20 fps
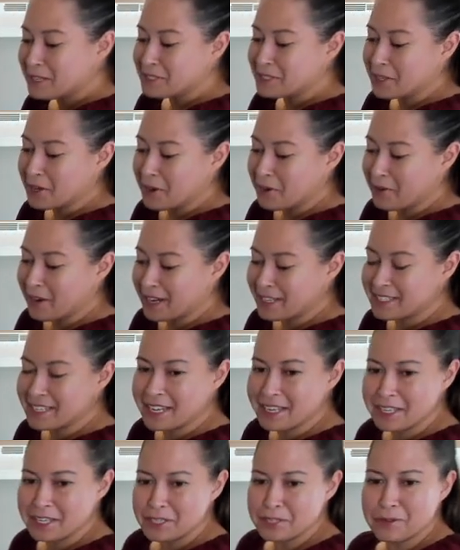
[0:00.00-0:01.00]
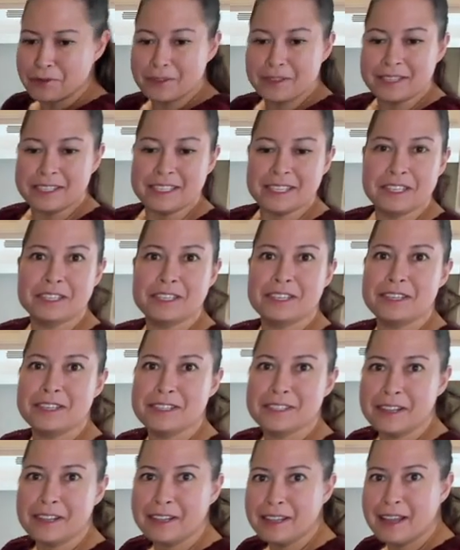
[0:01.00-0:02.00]
so I tend to do the
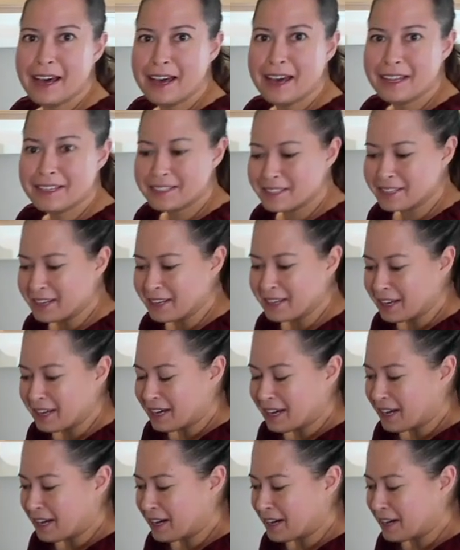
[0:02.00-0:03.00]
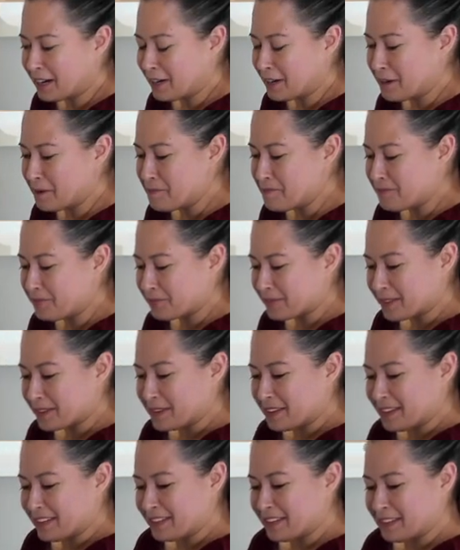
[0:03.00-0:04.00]
dishes a lot. Um,
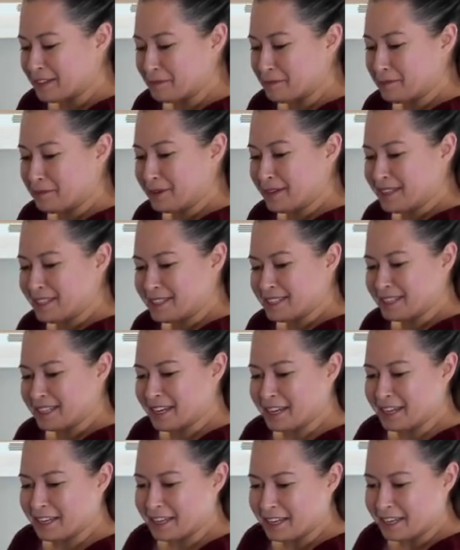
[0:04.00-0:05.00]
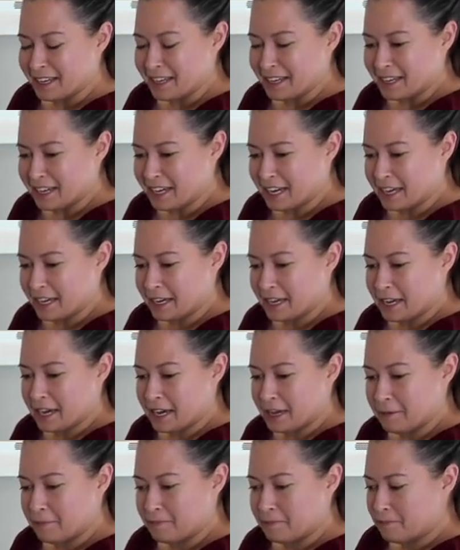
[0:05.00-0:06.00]
uh, but uh, I,
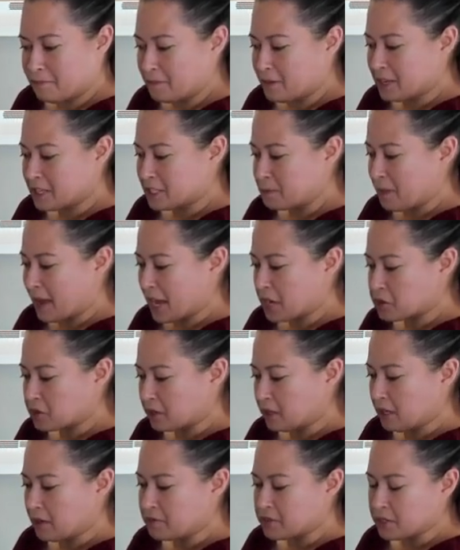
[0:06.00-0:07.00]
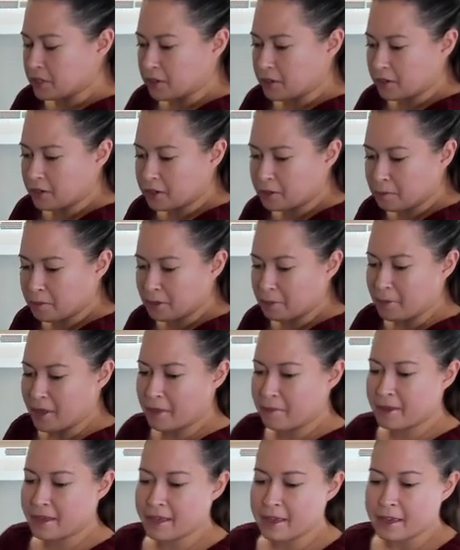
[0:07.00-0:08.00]
I, because Patrick loves to cook, but
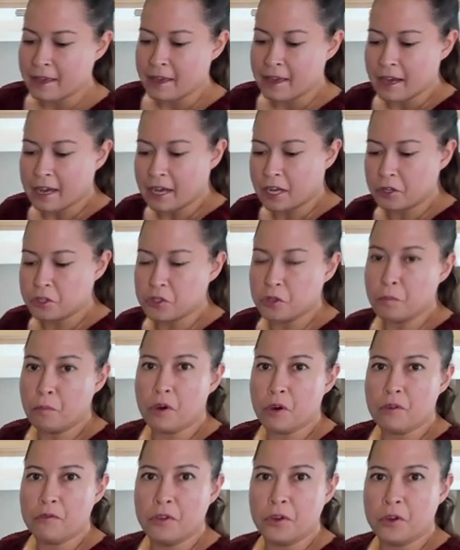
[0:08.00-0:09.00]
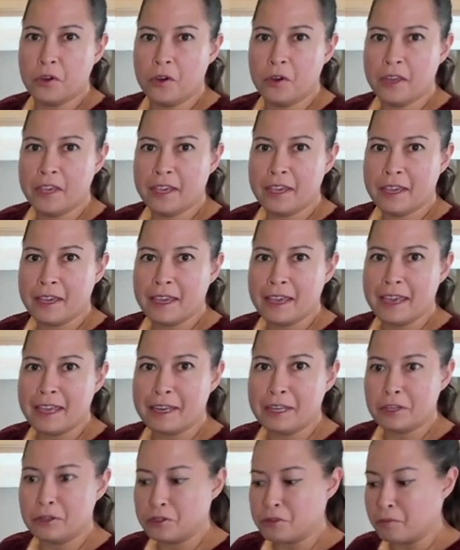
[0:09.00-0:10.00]
maybe I'll do more of the cooking, and
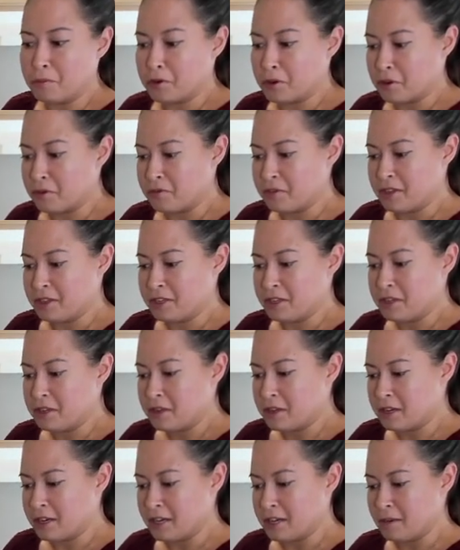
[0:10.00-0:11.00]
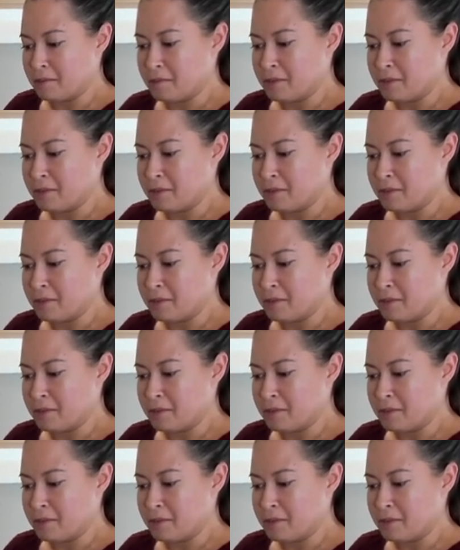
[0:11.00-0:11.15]
he'll do more of the um,